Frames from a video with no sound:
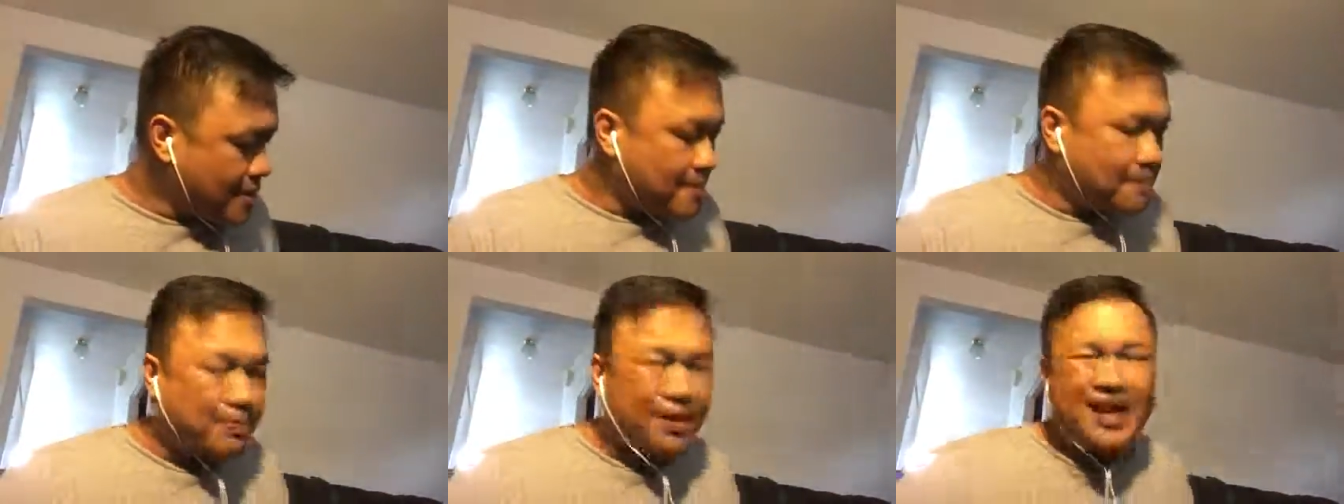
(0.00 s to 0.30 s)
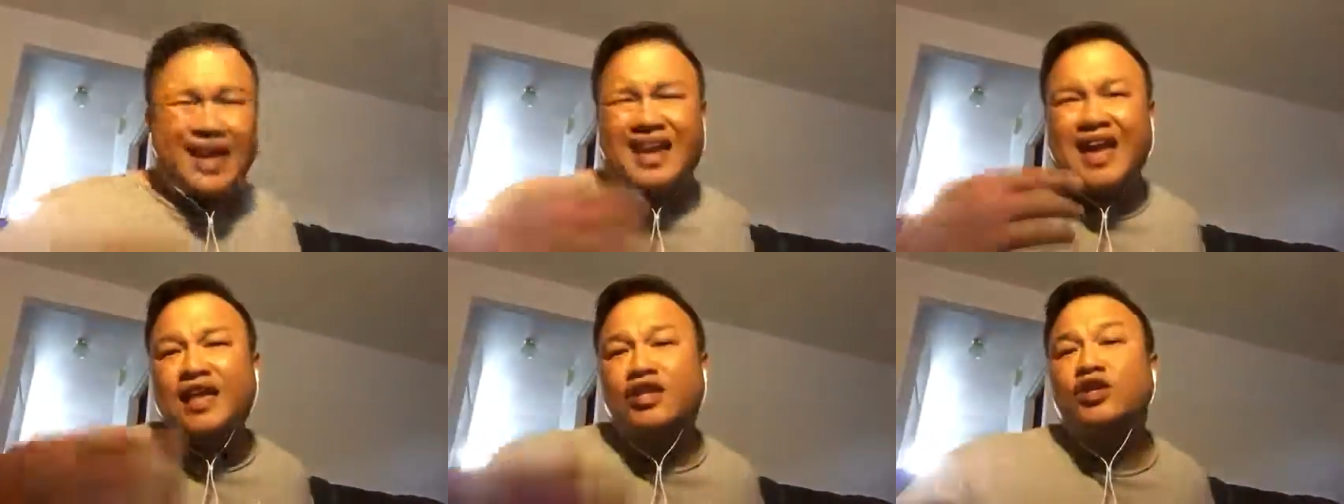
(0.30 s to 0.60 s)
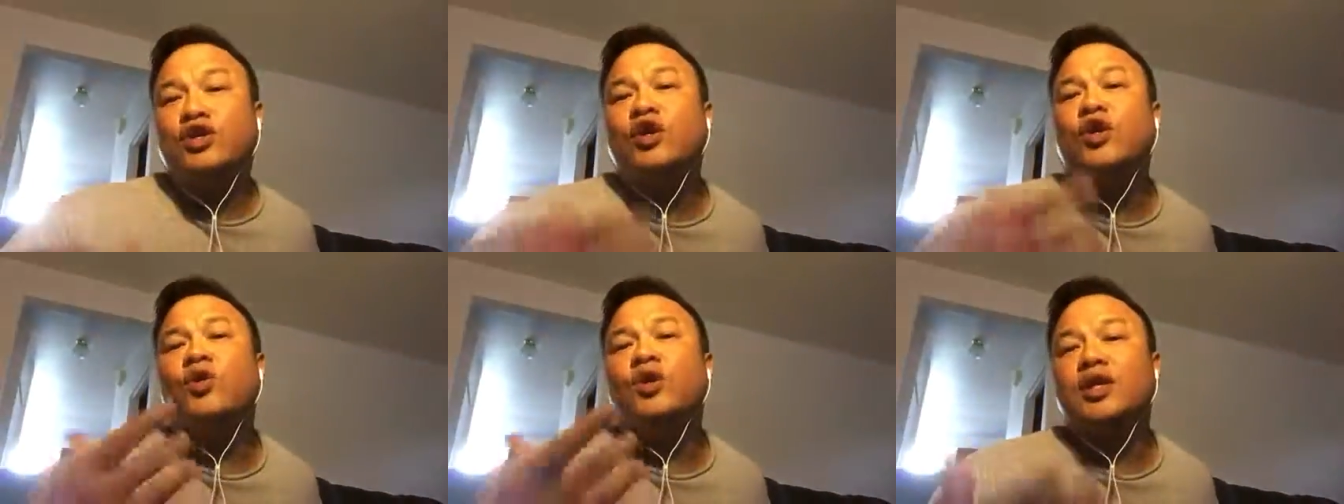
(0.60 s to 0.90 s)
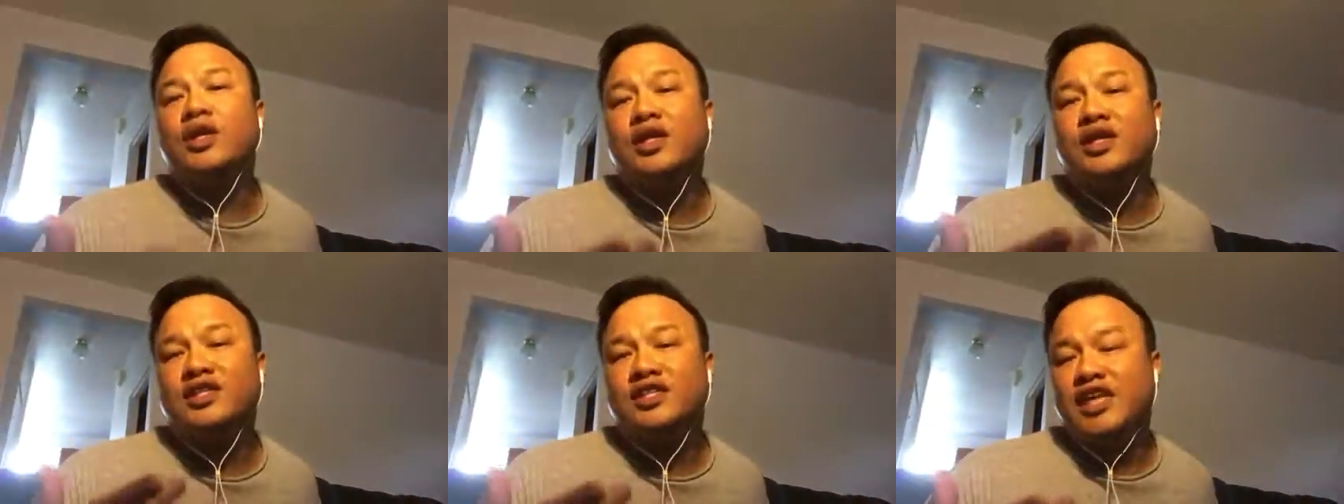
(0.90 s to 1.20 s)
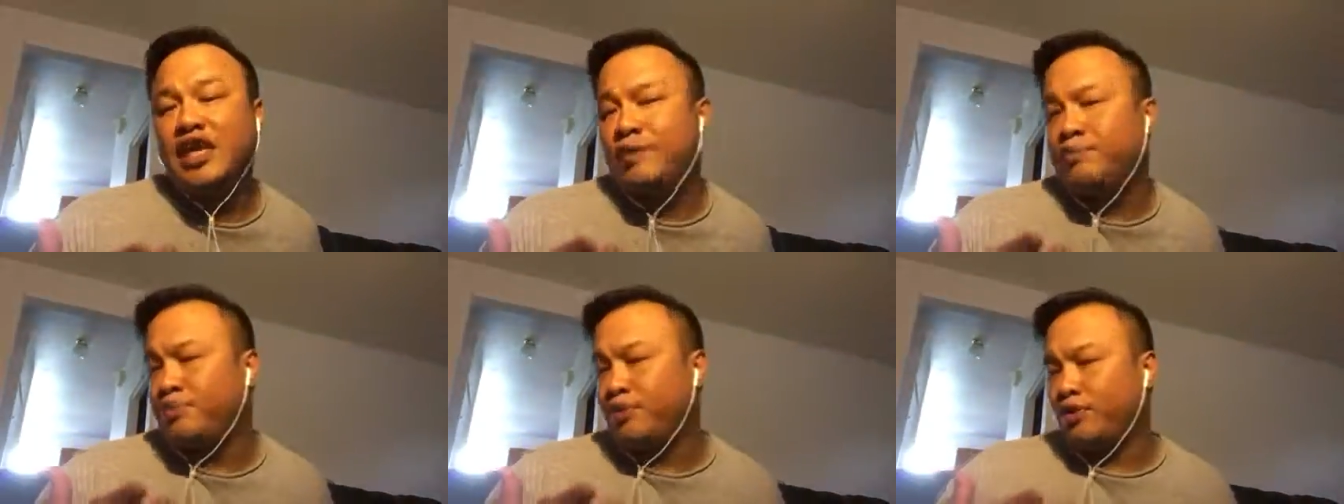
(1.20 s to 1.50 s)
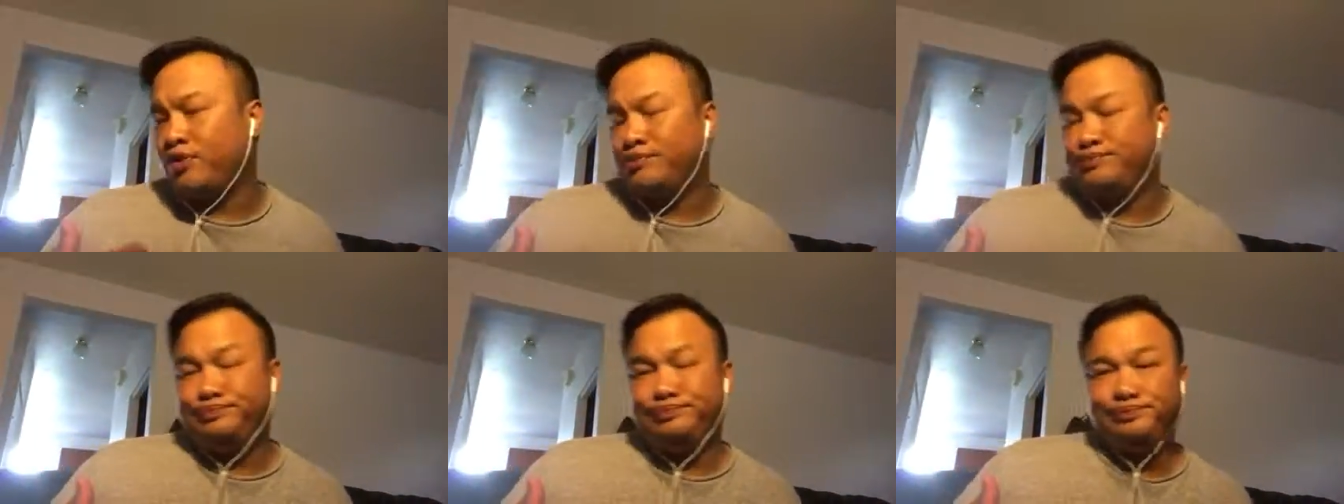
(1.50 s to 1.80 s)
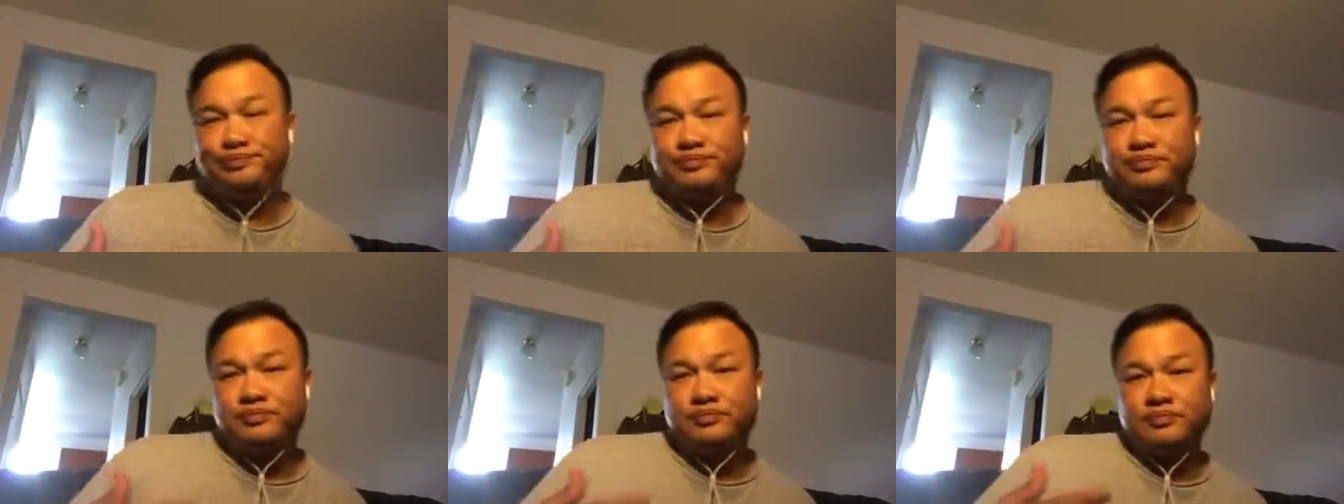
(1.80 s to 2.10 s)
But I like to go a little deeper.
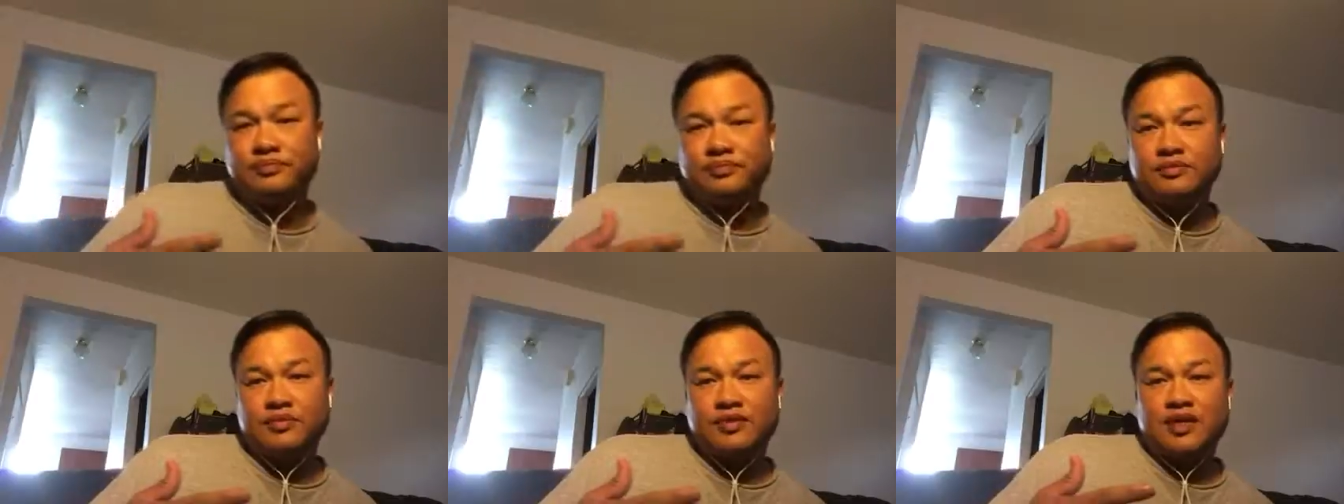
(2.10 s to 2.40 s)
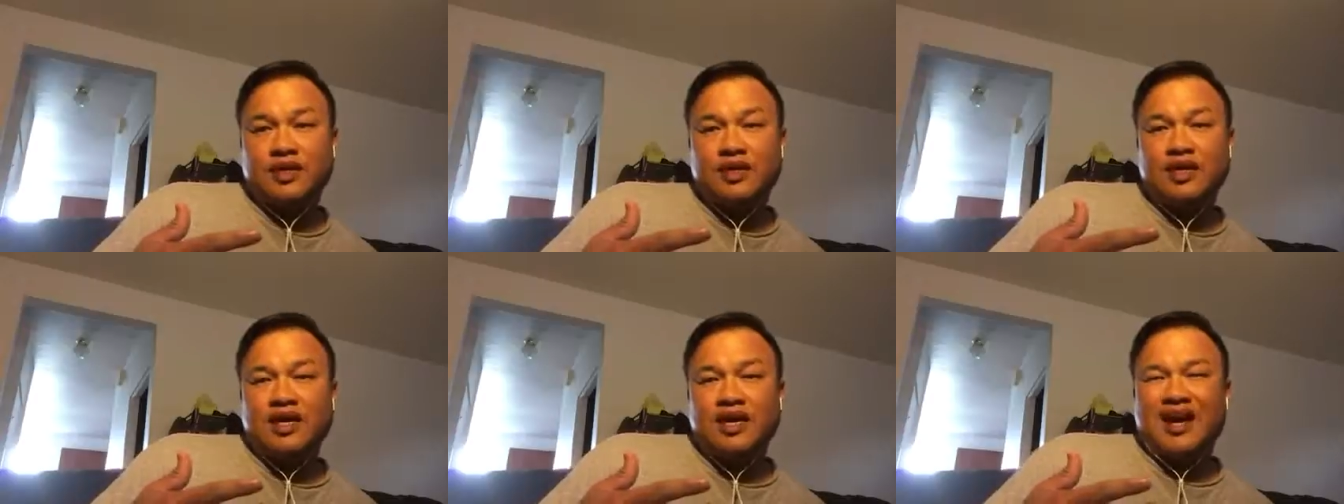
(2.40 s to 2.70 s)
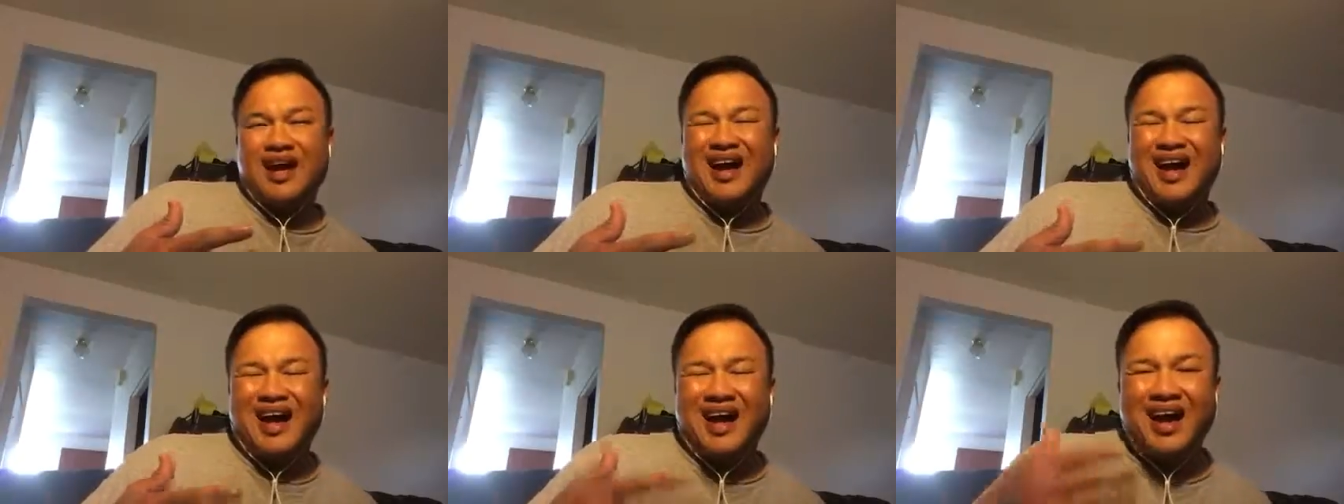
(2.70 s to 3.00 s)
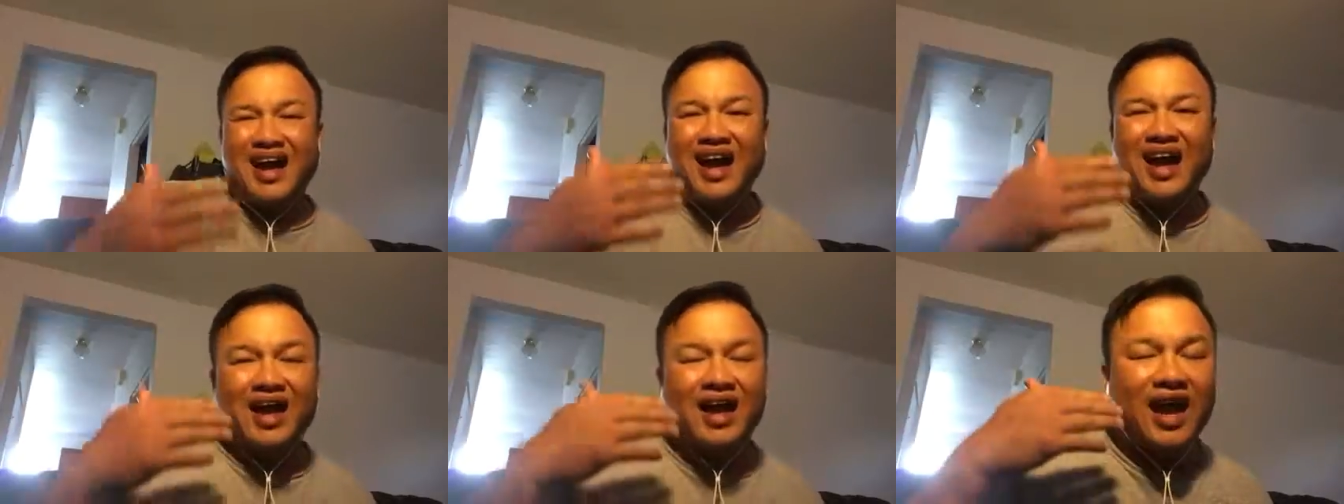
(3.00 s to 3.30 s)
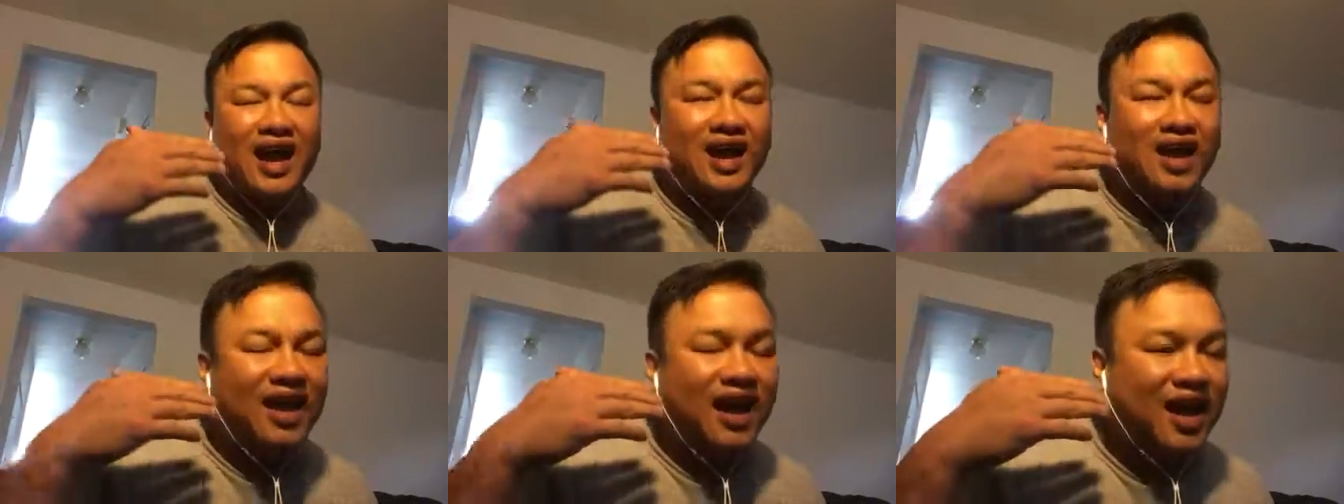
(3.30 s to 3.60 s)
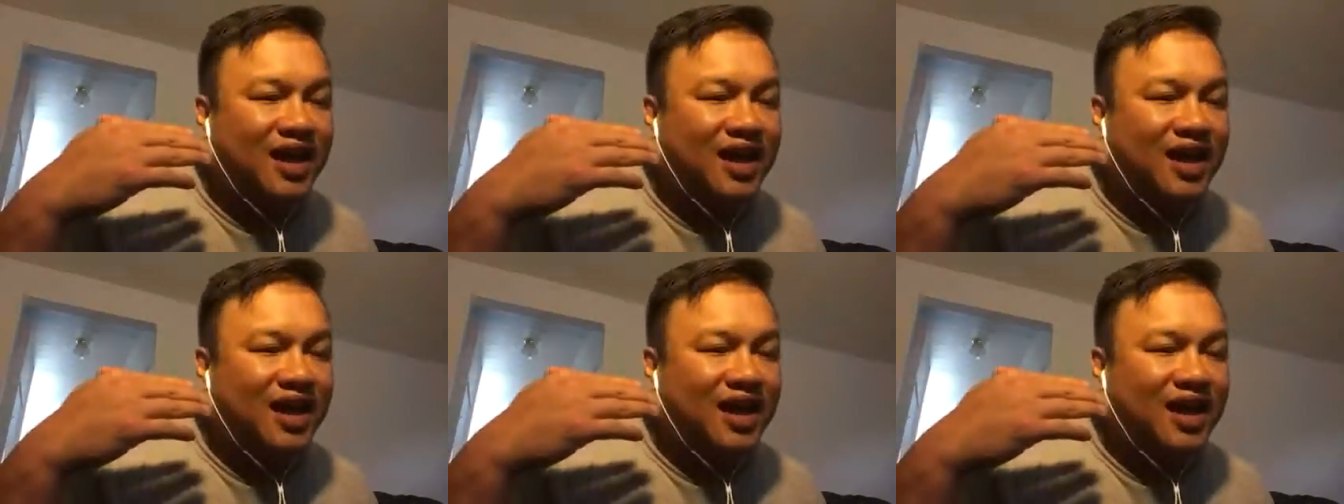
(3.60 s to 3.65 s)
I, I,